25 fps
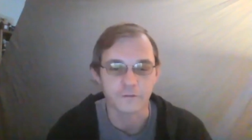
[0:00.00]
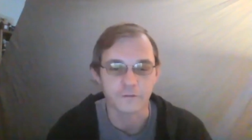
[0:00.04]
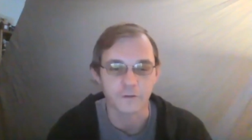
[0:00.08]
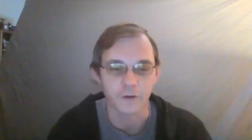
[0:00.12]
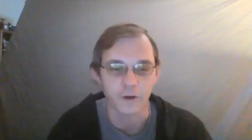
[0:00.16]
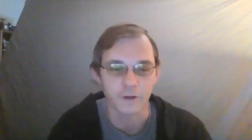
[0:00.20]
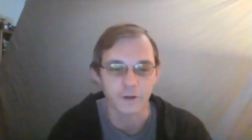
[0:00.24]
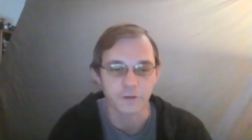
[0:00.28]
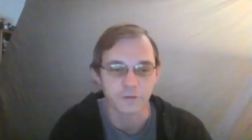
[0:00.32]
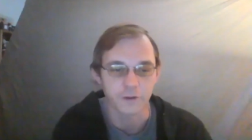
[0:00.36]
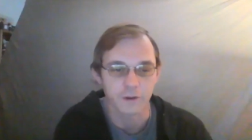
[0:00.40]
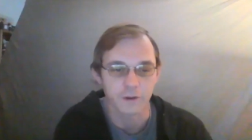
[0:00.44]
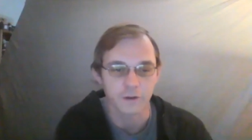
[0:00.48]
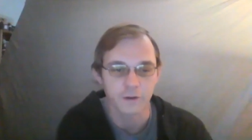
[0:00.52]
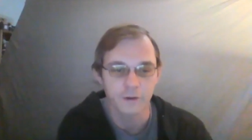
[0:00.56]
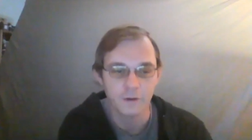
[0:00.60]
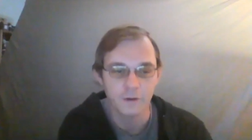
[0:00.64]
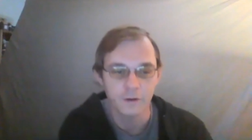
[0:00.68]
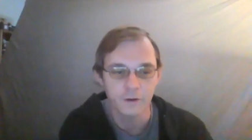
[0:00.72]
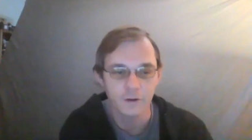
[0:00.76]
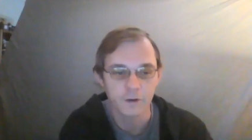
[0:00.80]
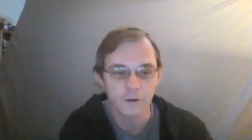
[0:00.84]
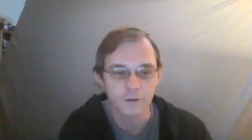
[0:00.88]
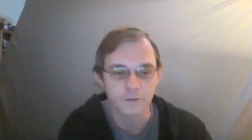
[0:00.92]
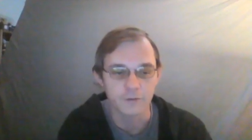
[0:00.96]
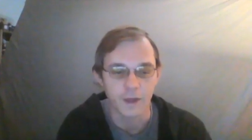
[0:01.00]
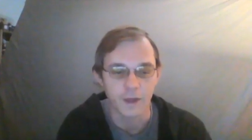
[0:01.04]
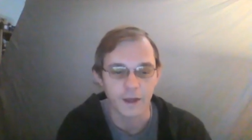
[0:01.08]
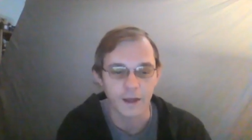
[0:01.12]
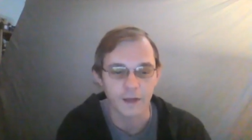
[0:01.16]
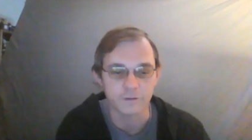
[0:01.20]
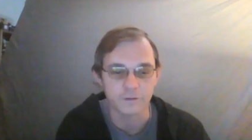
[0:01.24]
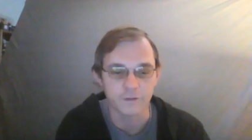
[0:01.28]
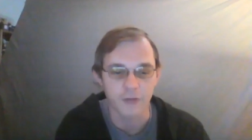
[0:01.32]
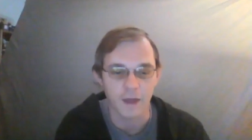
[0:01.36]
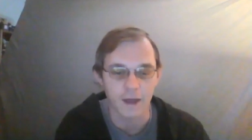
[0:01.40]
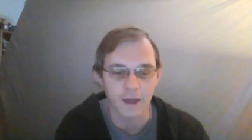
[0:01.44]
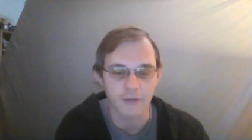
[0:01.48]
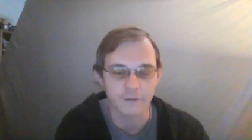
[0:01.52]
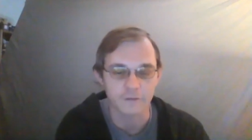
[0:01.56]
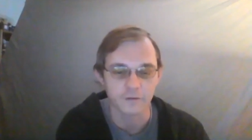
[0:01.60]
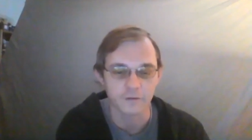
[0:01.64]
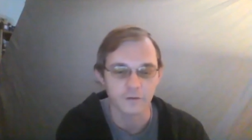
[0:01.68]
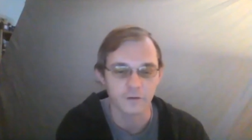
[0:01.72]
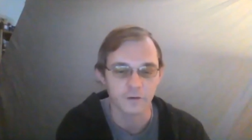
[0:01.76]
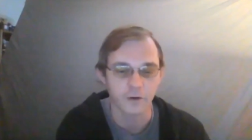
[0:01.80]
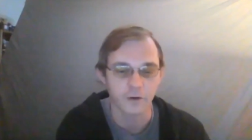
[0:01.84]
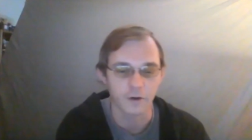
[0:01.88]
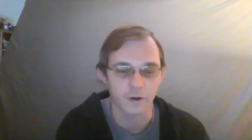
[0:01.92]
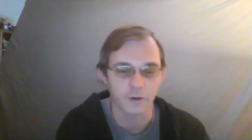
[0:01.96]
So I think that that's
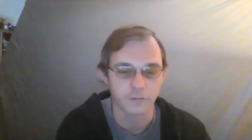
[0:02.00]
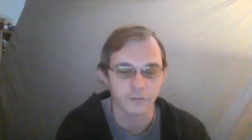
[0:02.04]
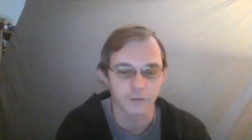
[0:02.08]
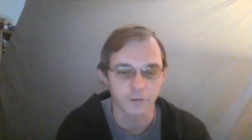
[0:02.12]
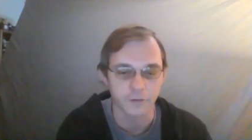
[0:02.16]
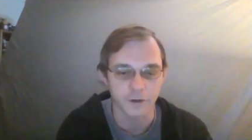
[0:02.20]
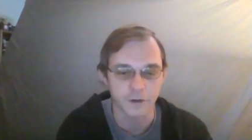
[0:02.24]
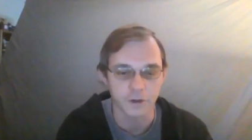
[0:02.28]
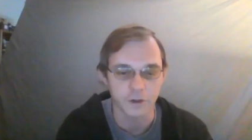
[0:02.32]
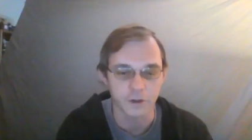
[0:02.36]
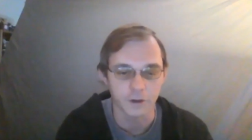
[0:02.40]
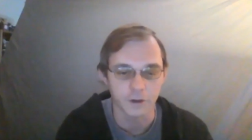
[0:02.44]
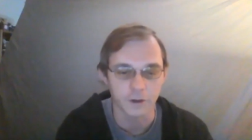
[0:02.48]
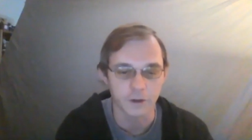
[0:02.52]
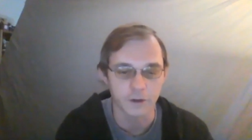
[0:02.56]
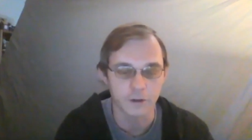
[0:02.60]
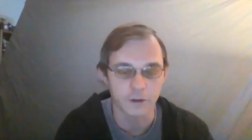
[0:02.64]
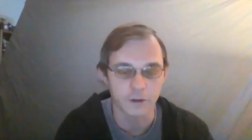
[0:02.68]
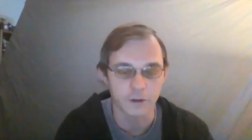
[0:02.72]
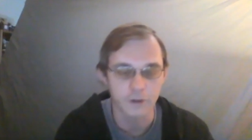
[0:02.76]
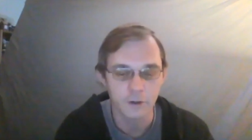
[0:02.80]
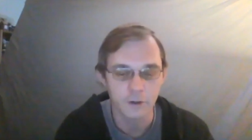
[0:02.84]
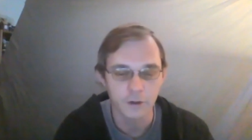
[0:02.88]
a really good,